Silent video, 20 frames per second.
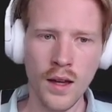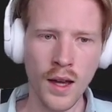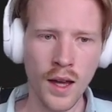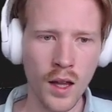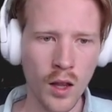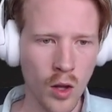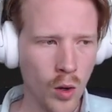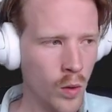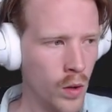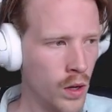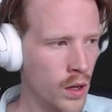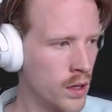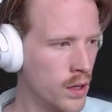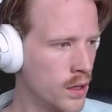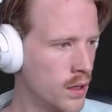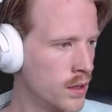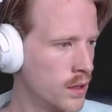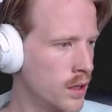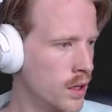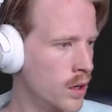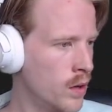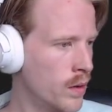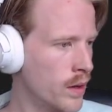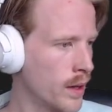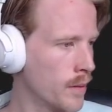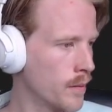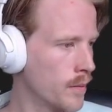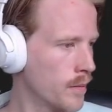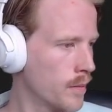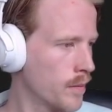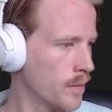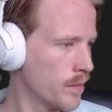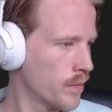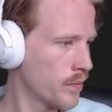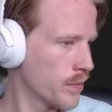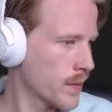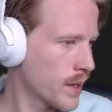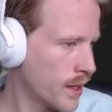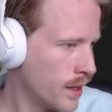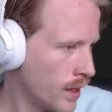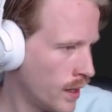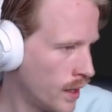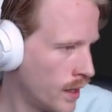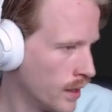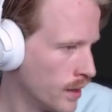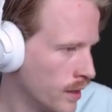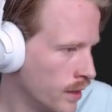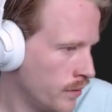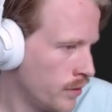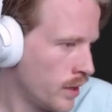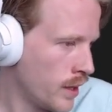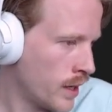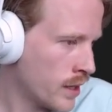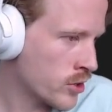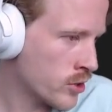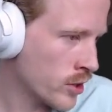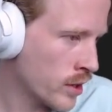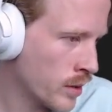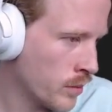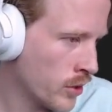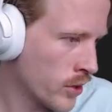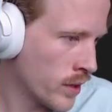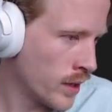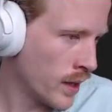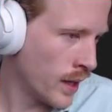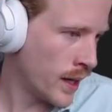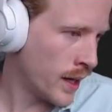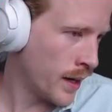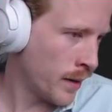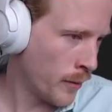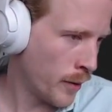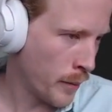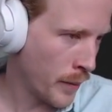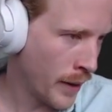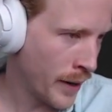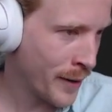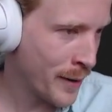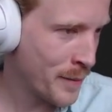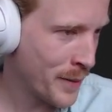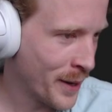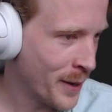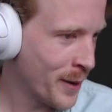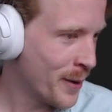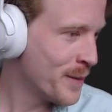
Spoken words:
Hello. Okay. Love the last stream, learned a lot. I want to migrate my